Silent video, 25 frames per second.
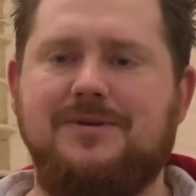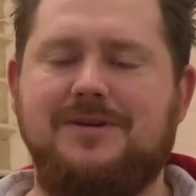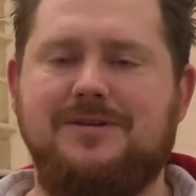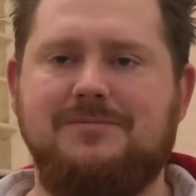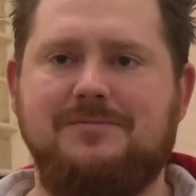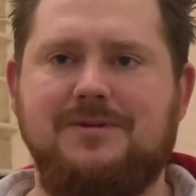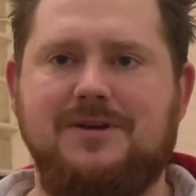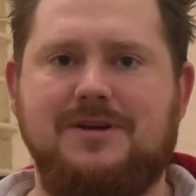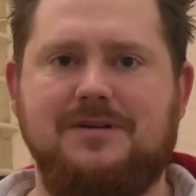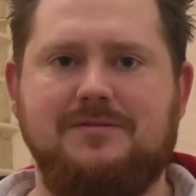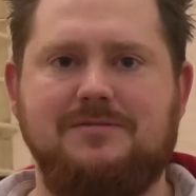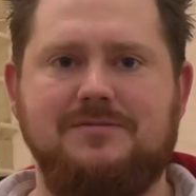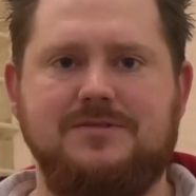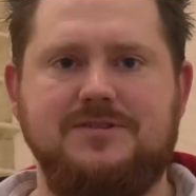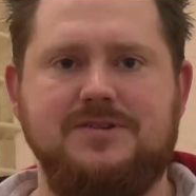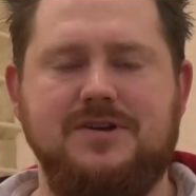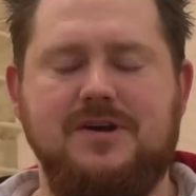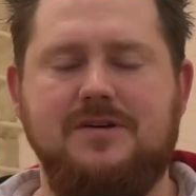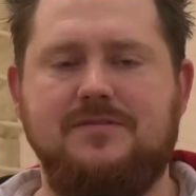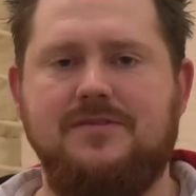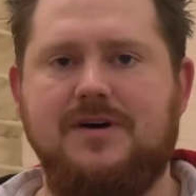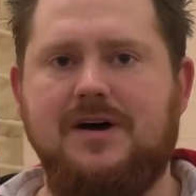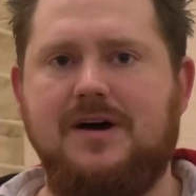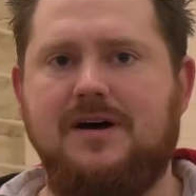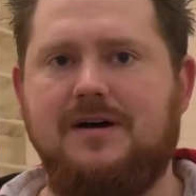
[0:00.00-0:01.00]
We can
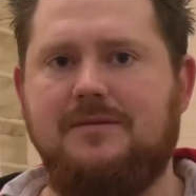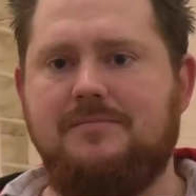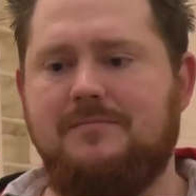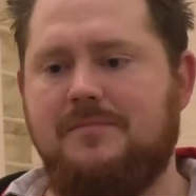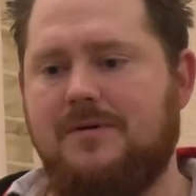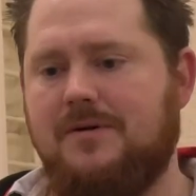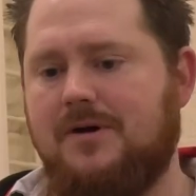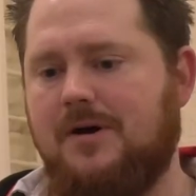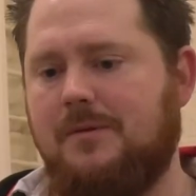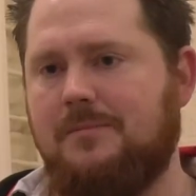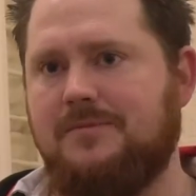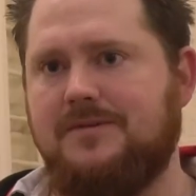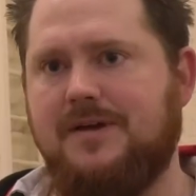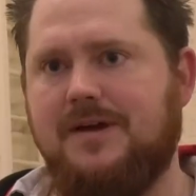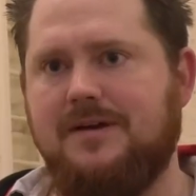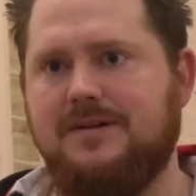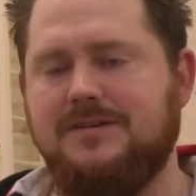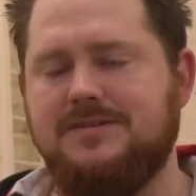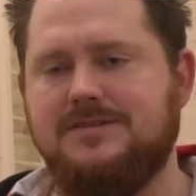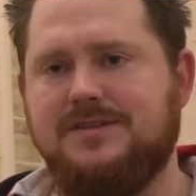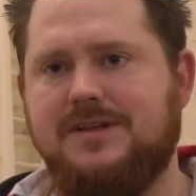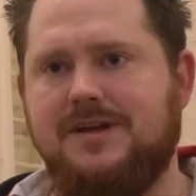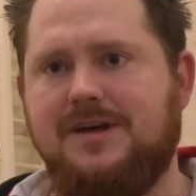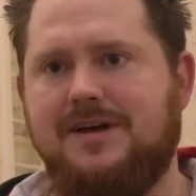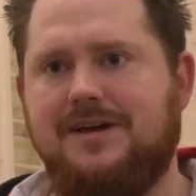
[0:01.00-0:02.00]
serve our
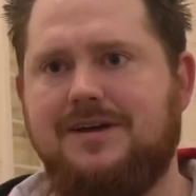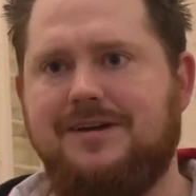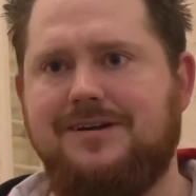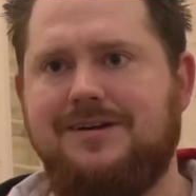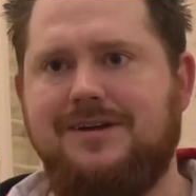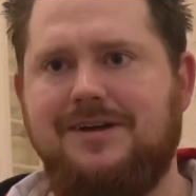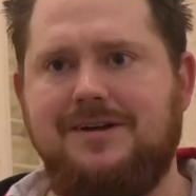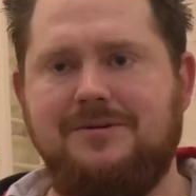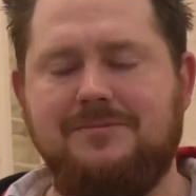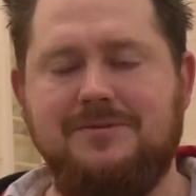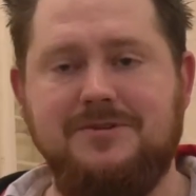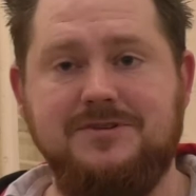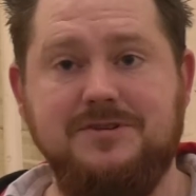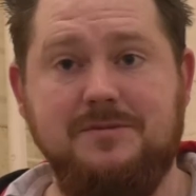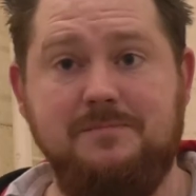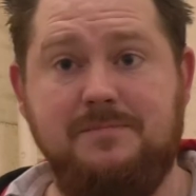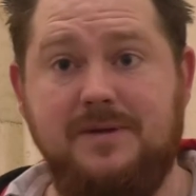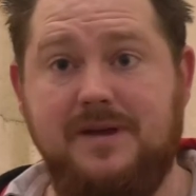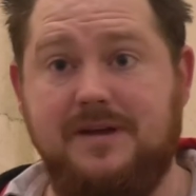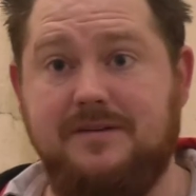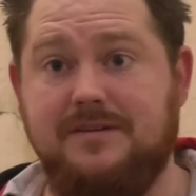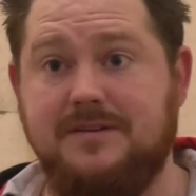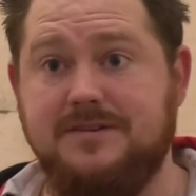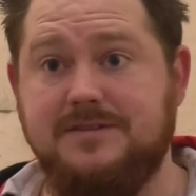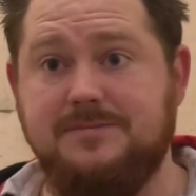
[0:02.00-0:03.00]
hoptails there, which are
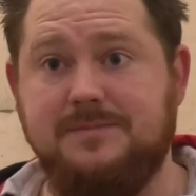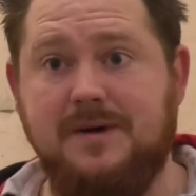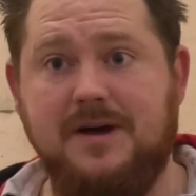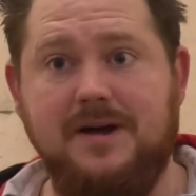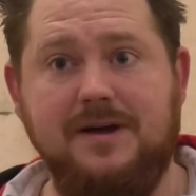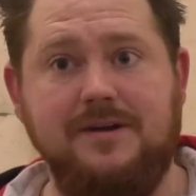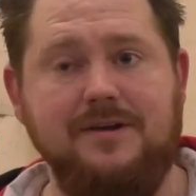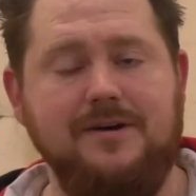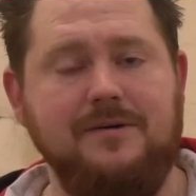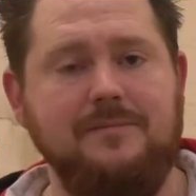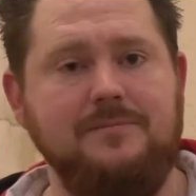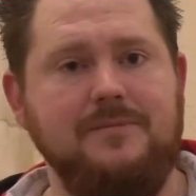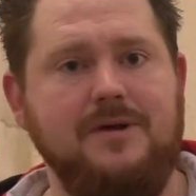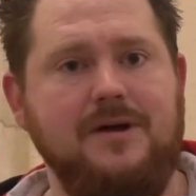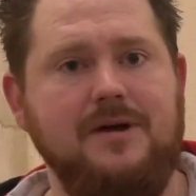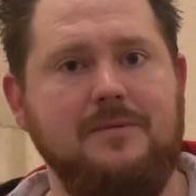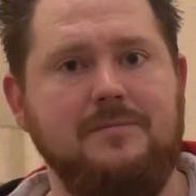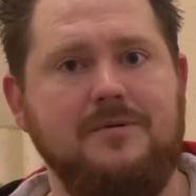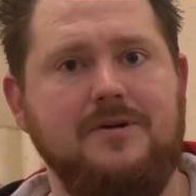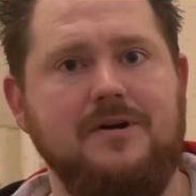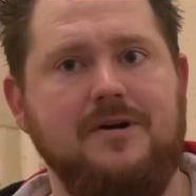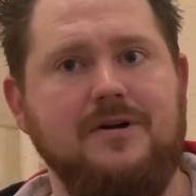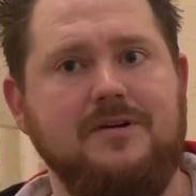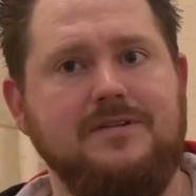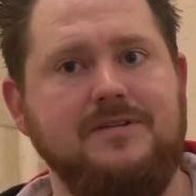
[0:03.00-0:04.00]
beer inspired
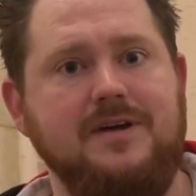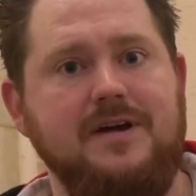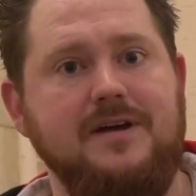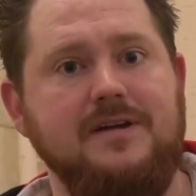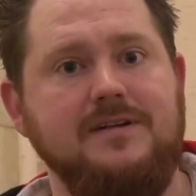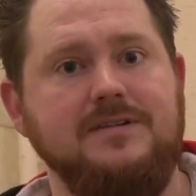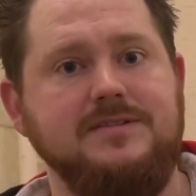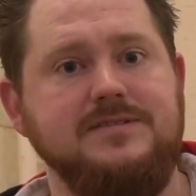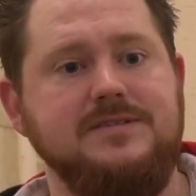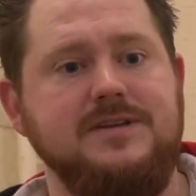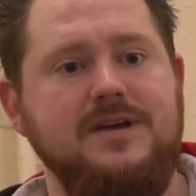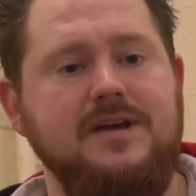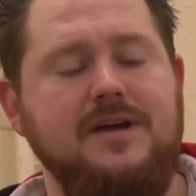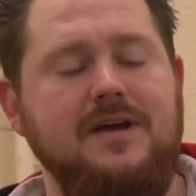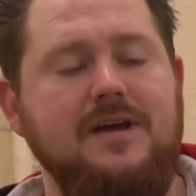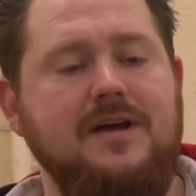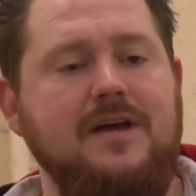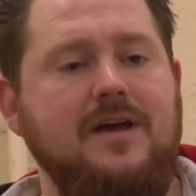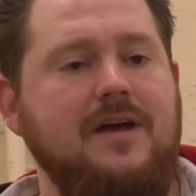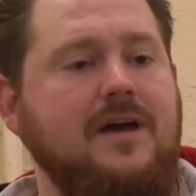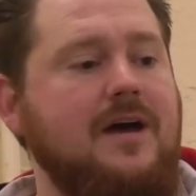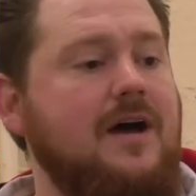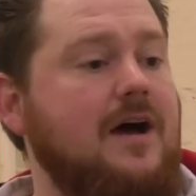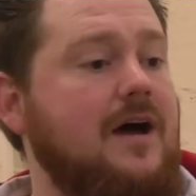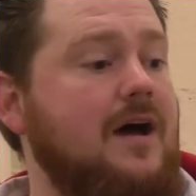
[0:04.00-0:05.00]
cocktails.
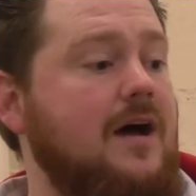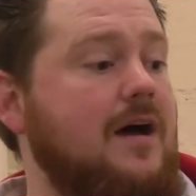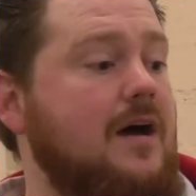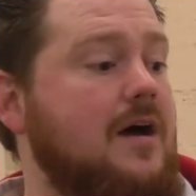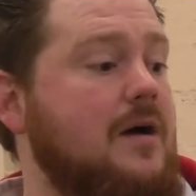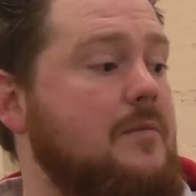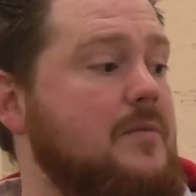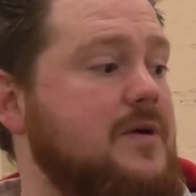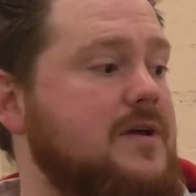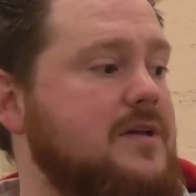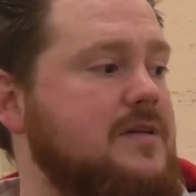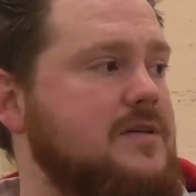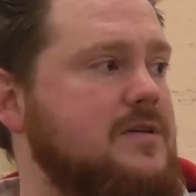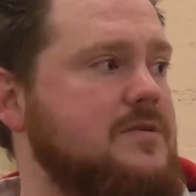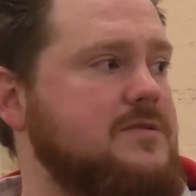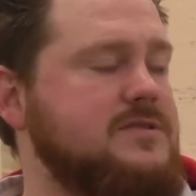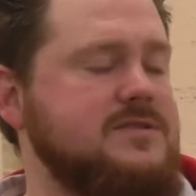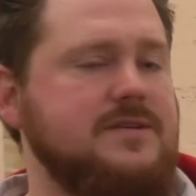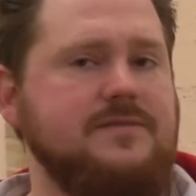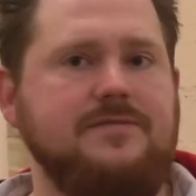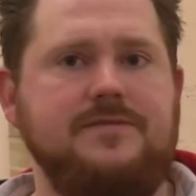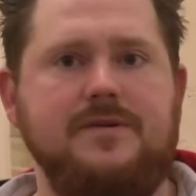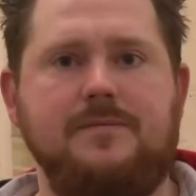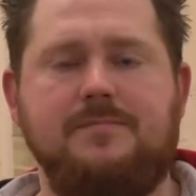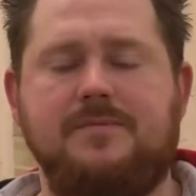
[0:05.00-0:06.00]
And we can
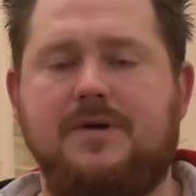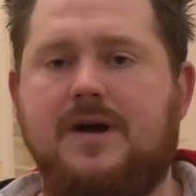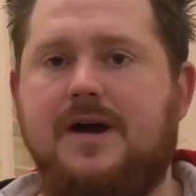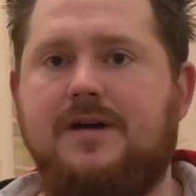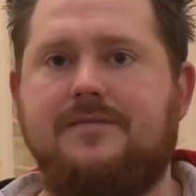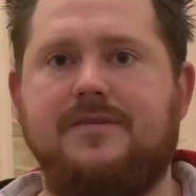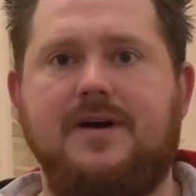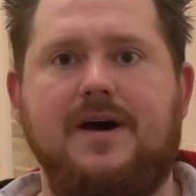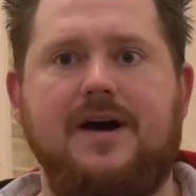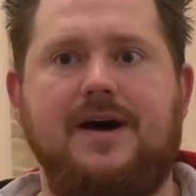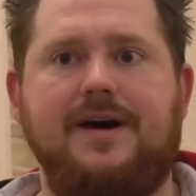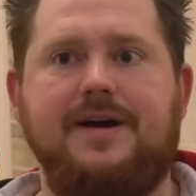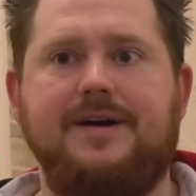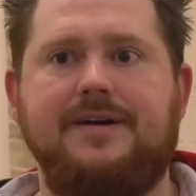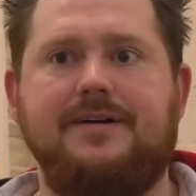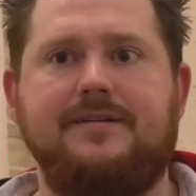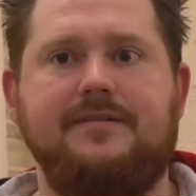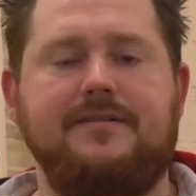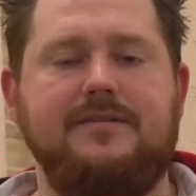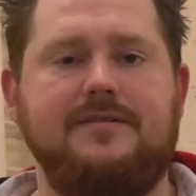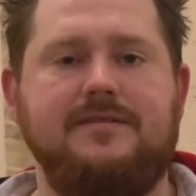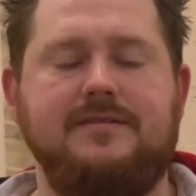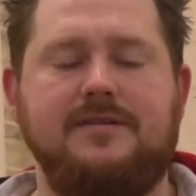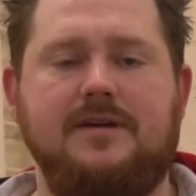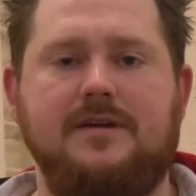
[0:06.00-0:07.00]
use it for private
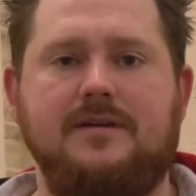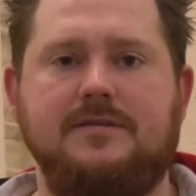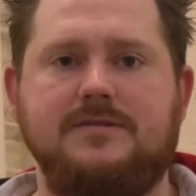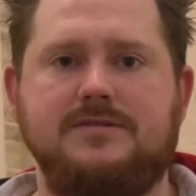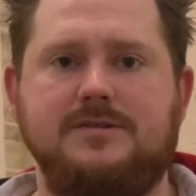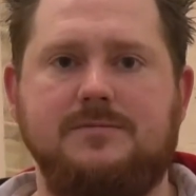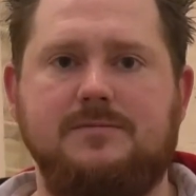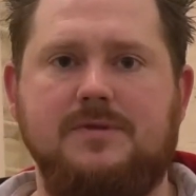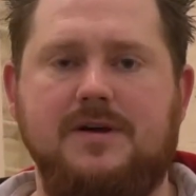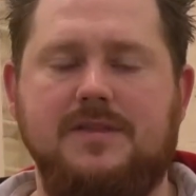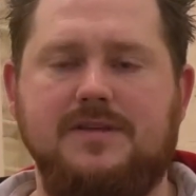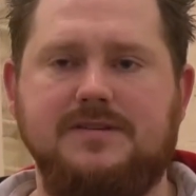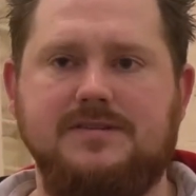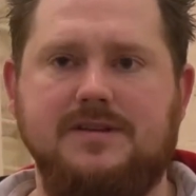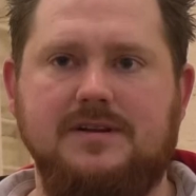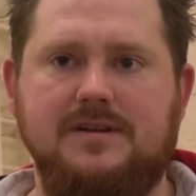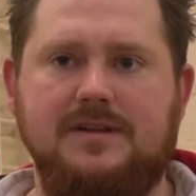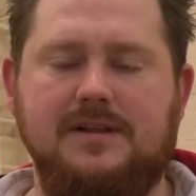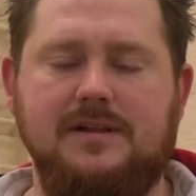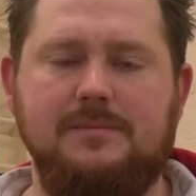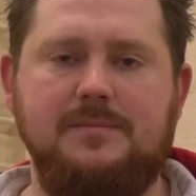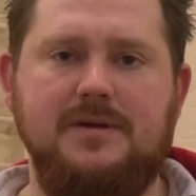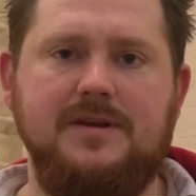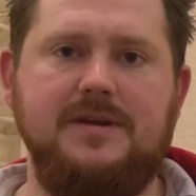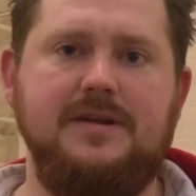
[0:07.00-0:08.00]
hire and somewhere that's a
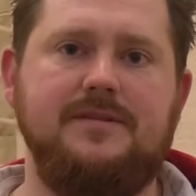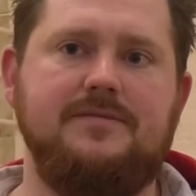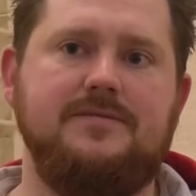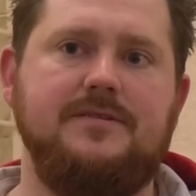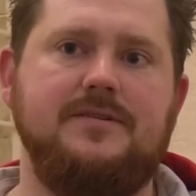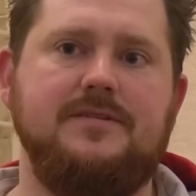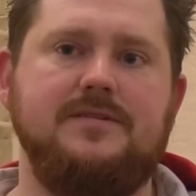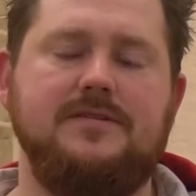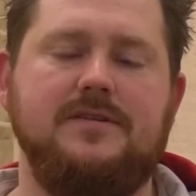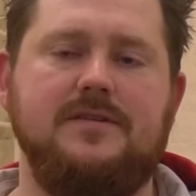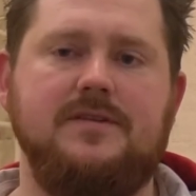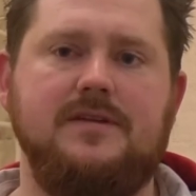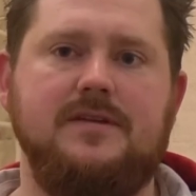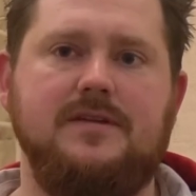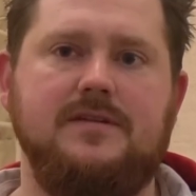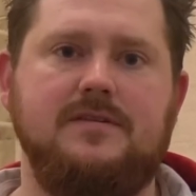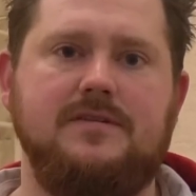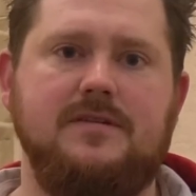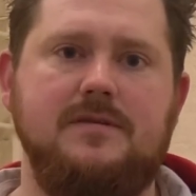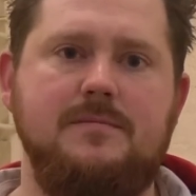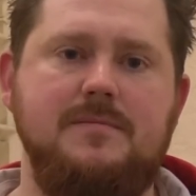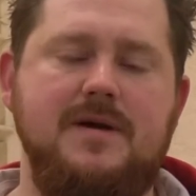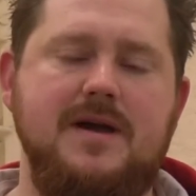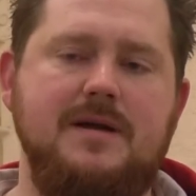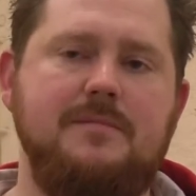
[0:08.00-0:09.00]
little bit different to
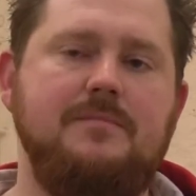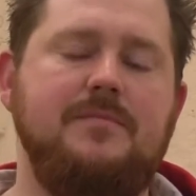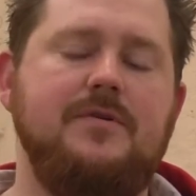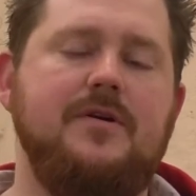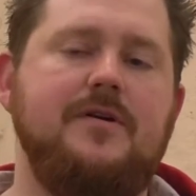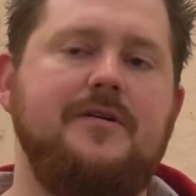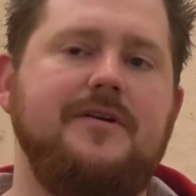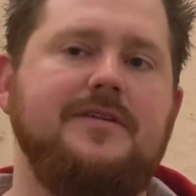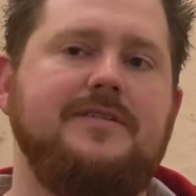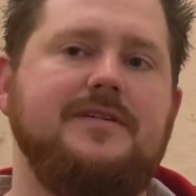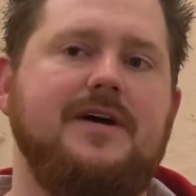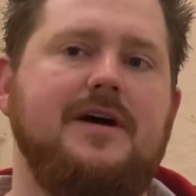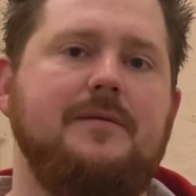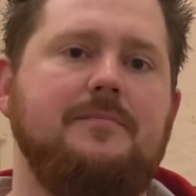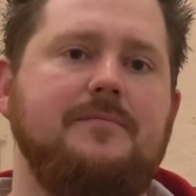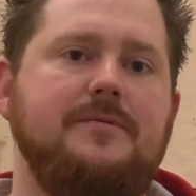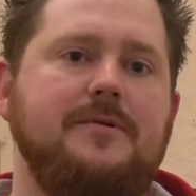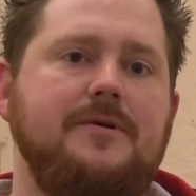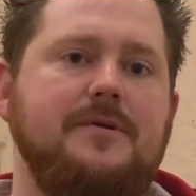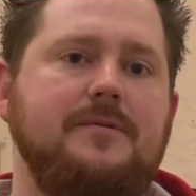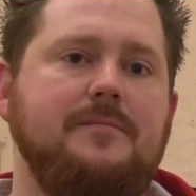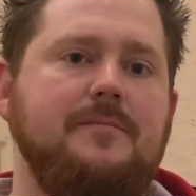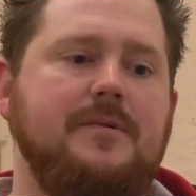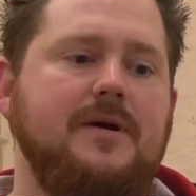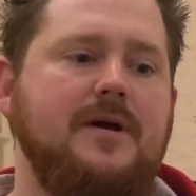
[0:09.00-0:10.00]
the main brewery tap
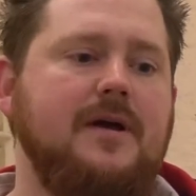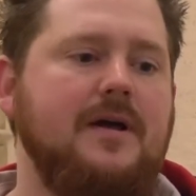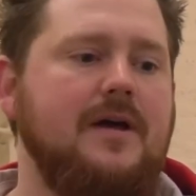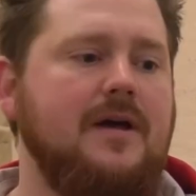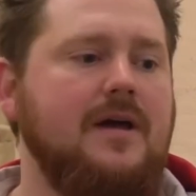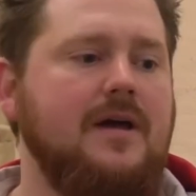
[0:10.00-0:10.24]
room.